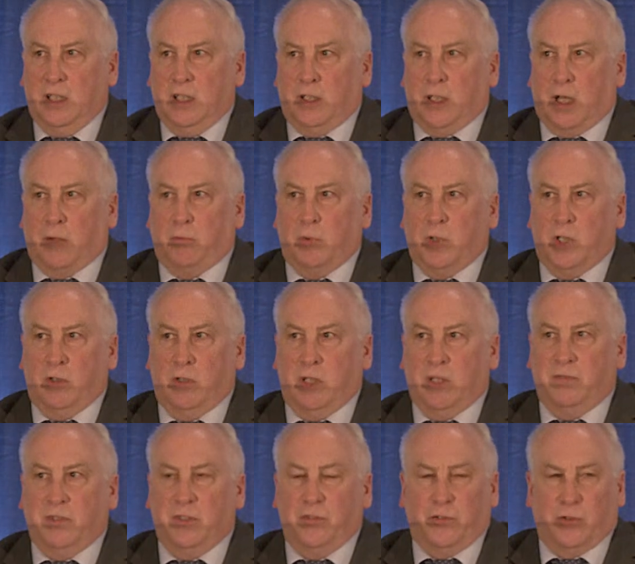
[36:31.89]
that we are
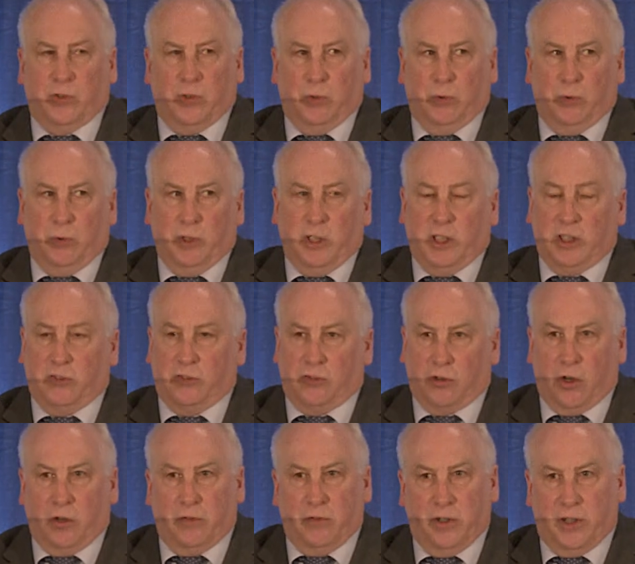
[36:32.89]
living through
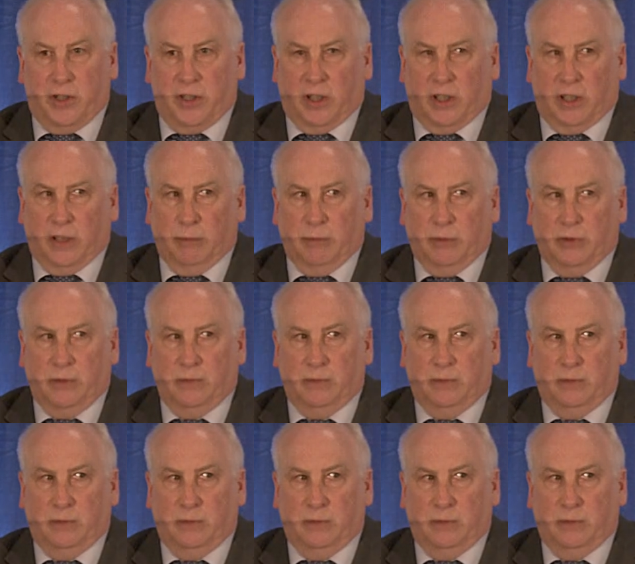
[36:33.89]
extraordinary times.